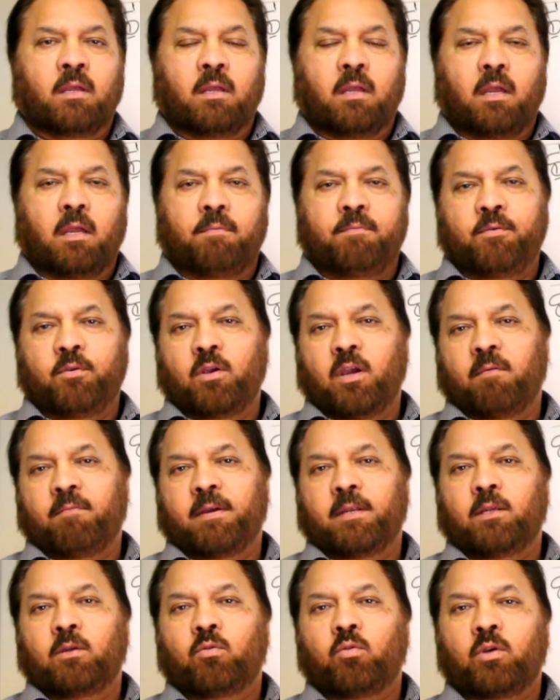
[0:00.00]
If you have
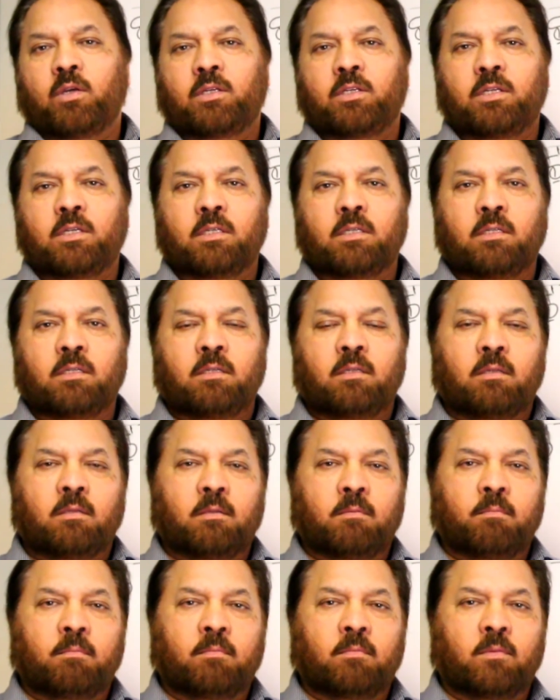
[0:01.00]
any question,
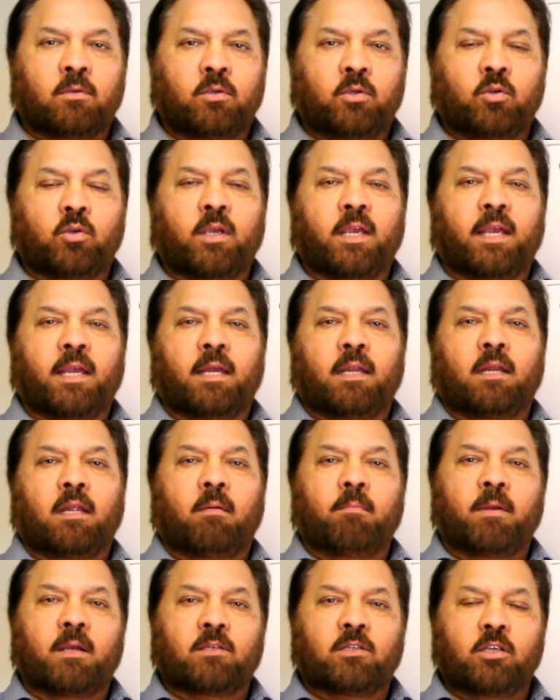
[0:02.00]
you can
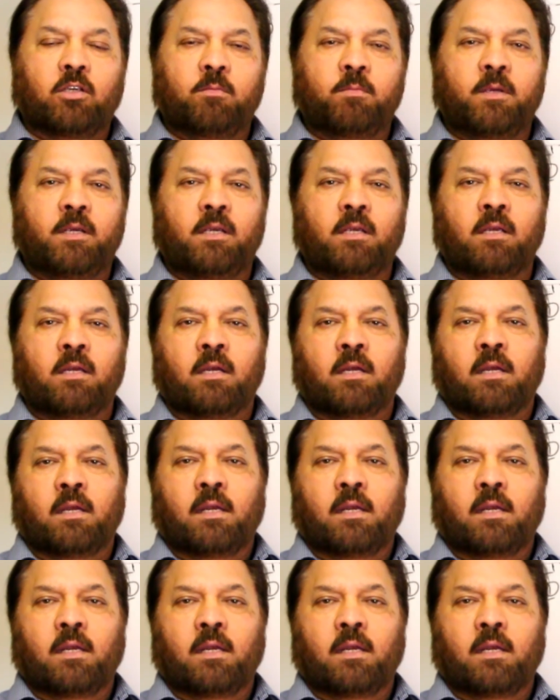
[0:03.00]
message me,